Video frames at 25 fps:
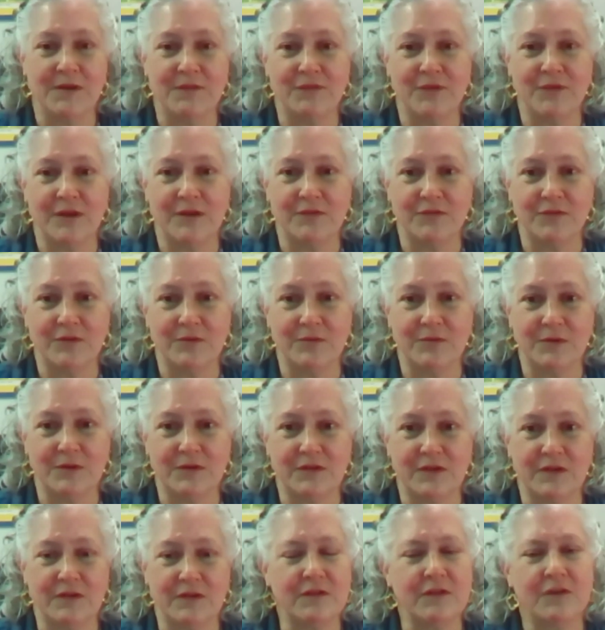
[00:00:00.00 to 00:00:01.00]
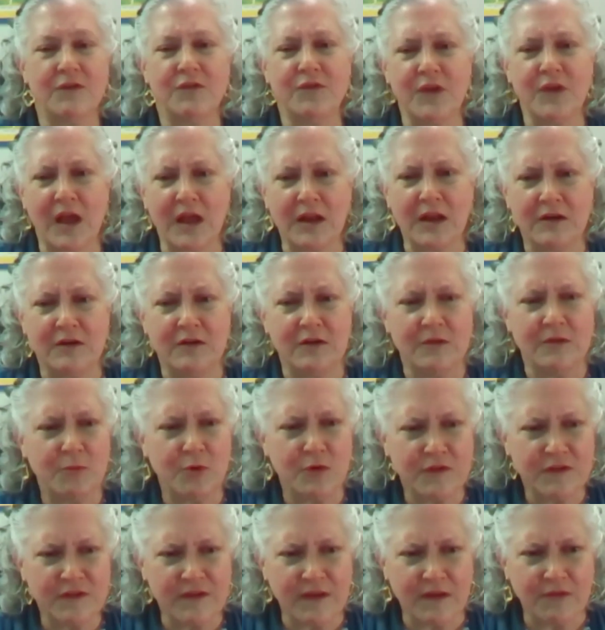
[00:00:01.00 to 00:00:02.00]
favorite, which is you've got to do more
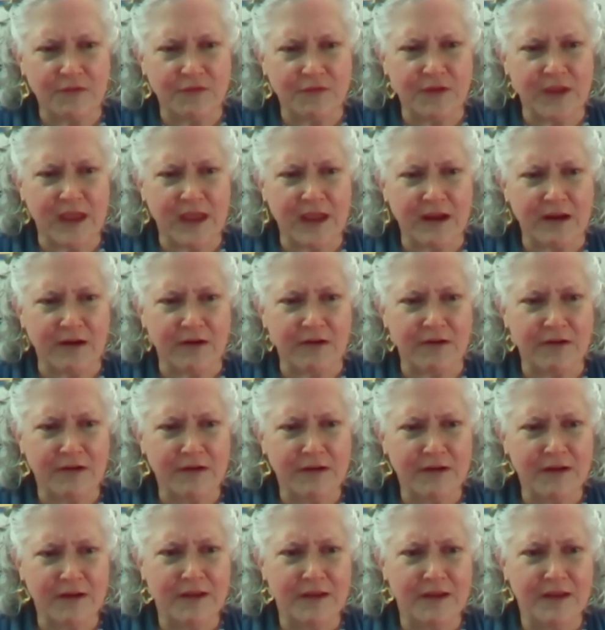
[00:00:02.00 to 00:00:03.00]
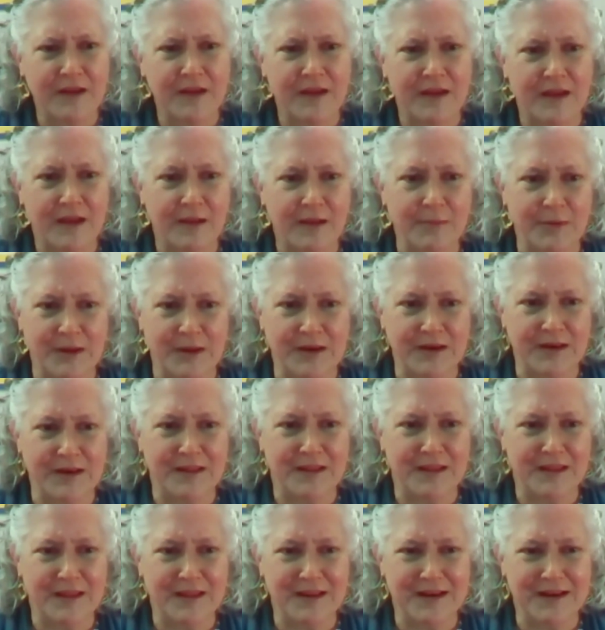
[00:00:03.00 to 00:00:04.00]
self-care. I mean,
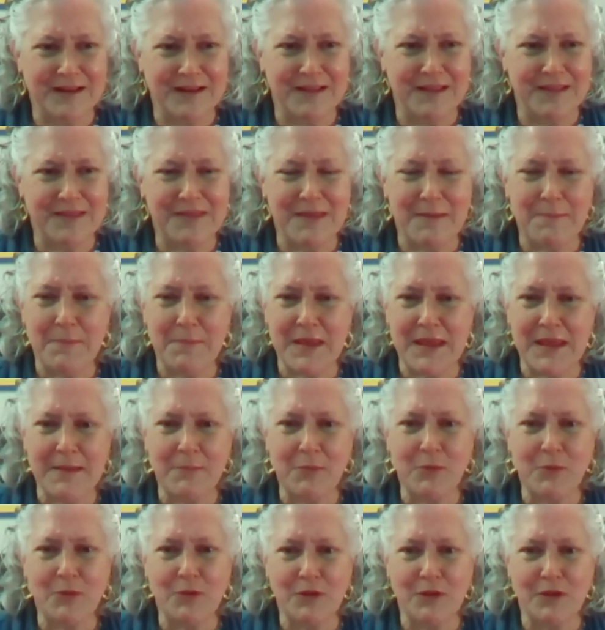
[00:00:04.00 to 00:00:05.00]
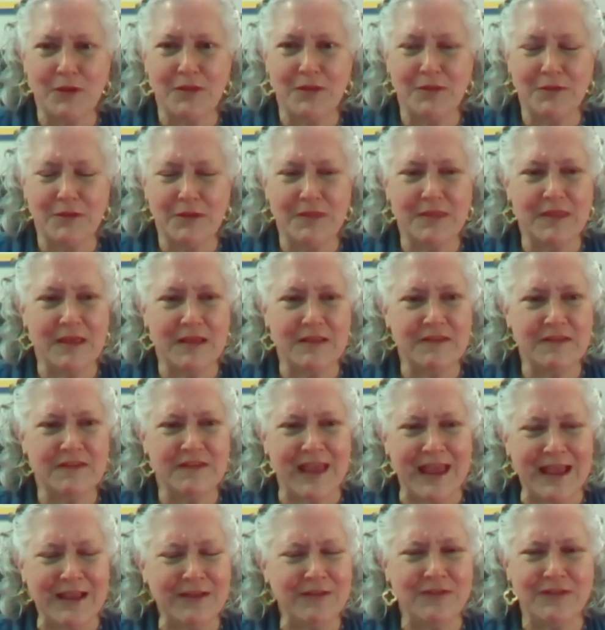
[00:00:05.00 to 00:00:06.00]
the people that
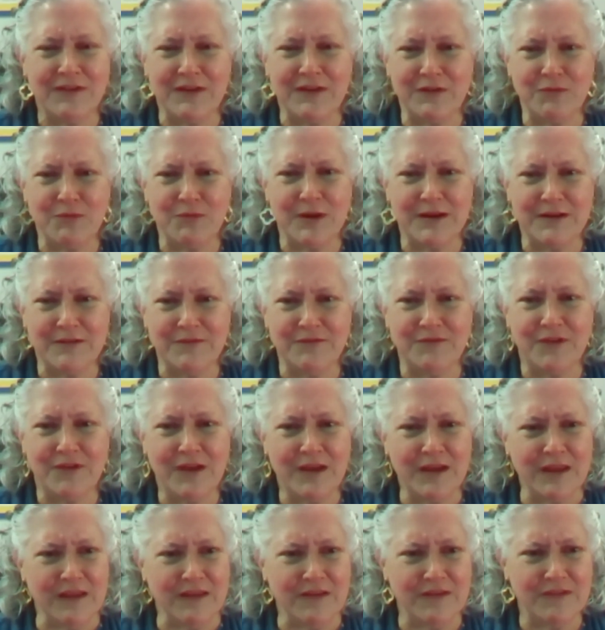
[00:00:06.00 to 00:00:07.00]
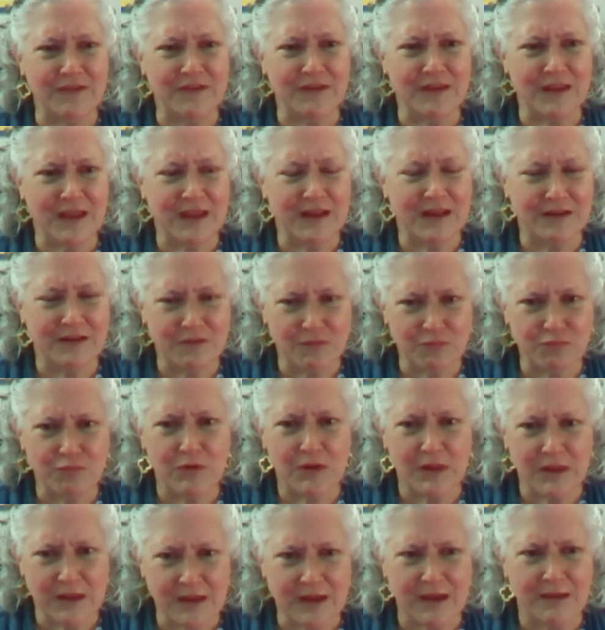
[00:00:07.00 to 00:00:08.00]
sounds like great advice, and it's
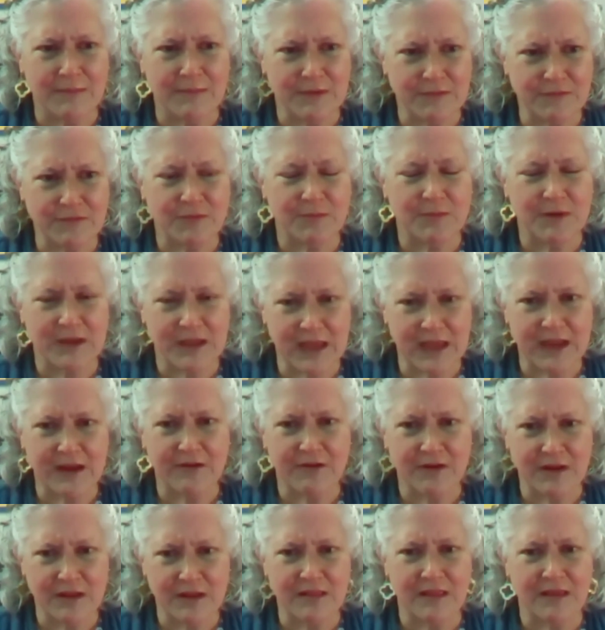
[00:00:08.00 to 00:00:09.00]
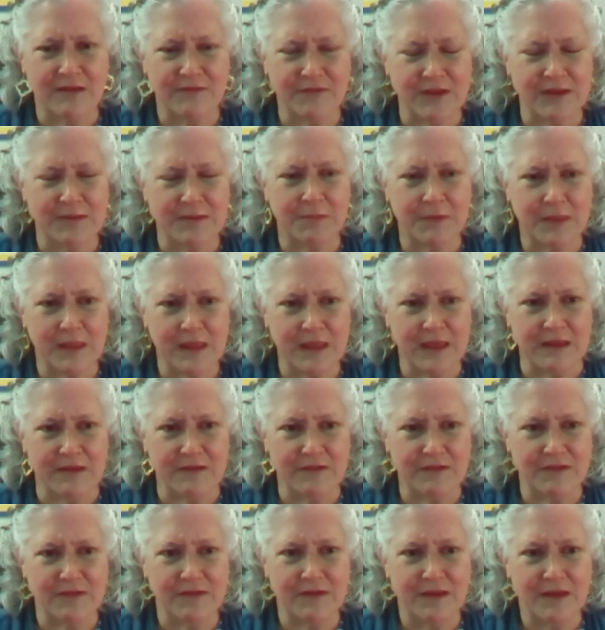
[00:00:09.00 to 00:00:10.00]
really coming from a caring, loving
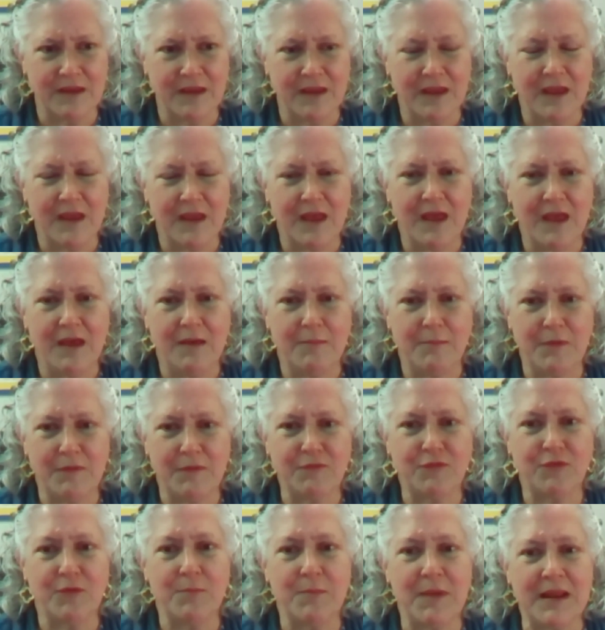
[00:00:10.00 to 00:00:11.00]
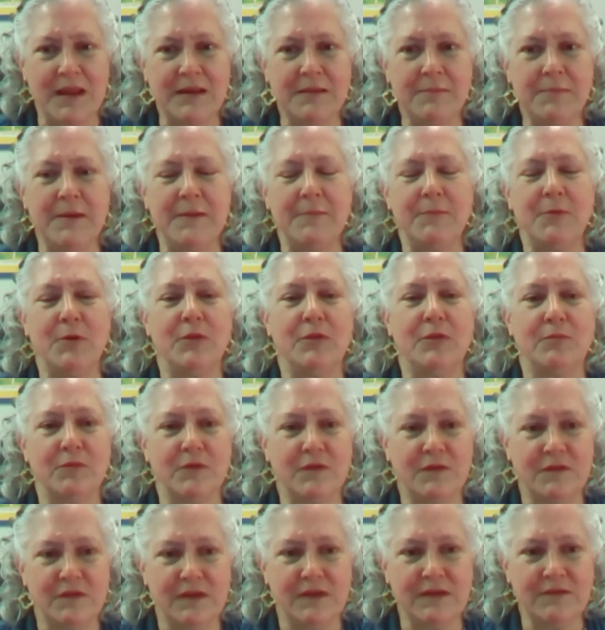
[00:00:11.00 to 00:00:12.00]
place. But for many people on the
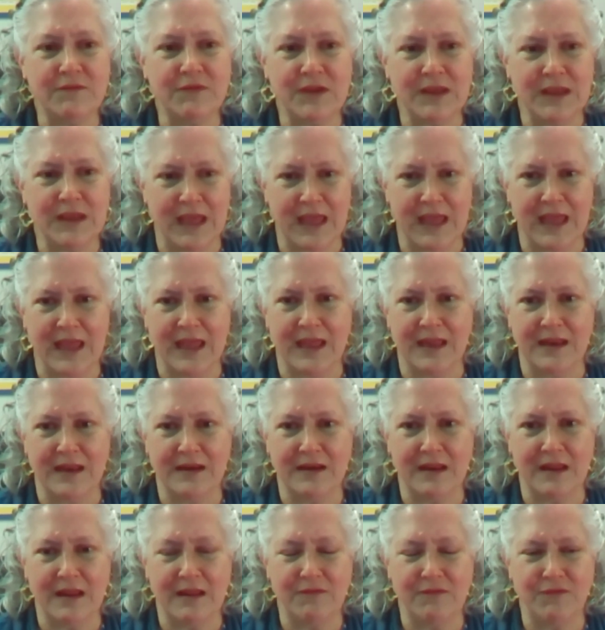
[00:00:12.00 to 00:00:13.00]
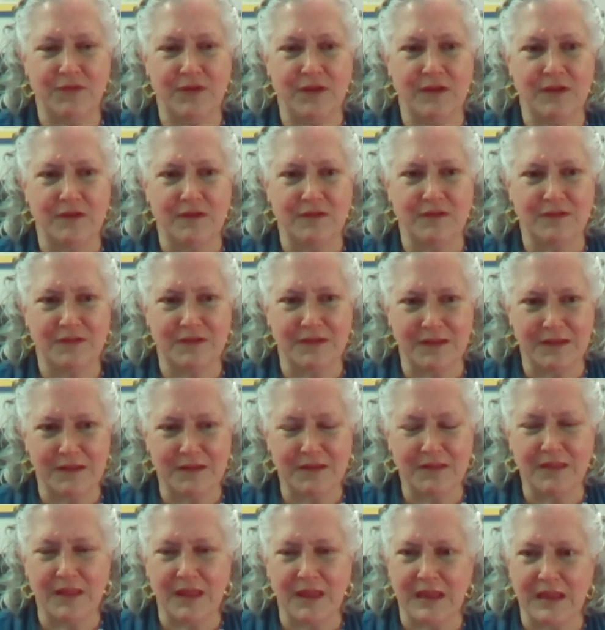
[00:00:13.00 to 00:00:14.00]
receiving end, it feels
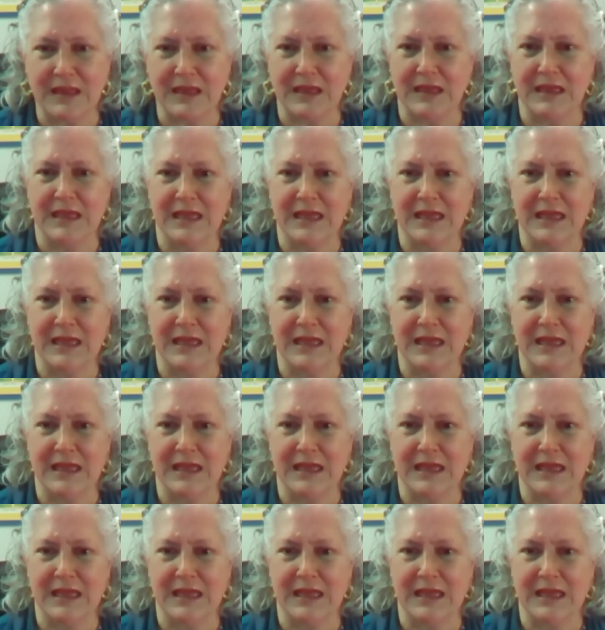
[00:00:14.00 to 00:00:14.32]
like